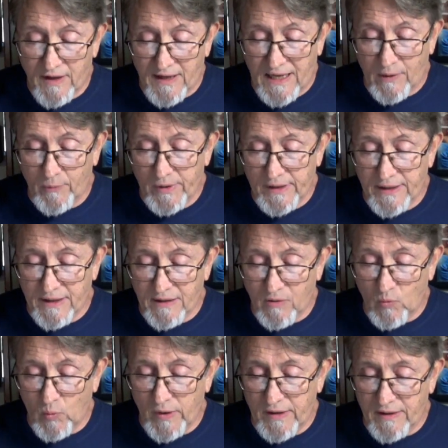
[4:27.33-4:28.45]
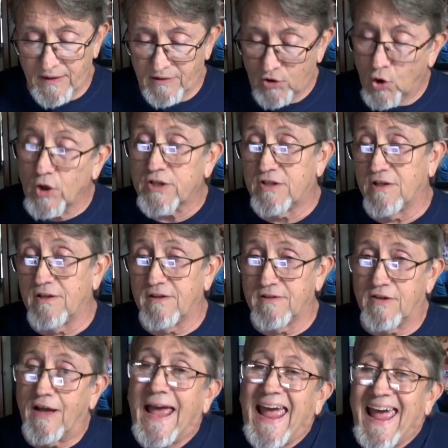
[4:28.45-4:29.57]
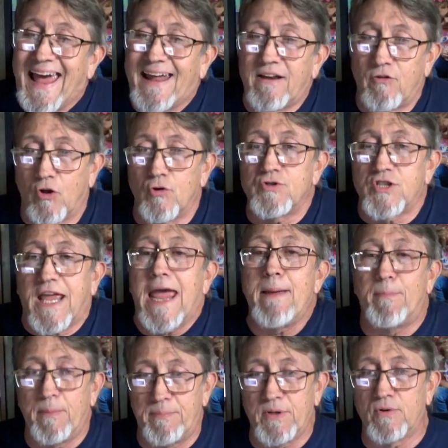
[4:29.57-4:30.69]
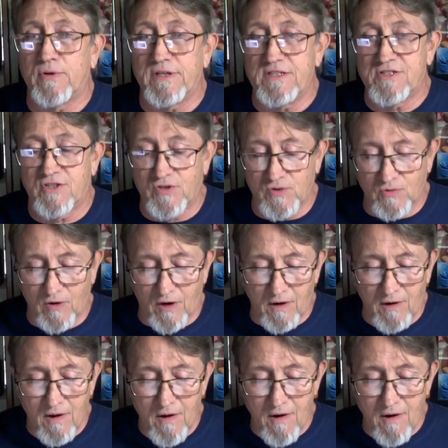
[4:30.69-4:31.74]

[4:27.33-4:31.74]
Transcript: And we looked to add those capabilities to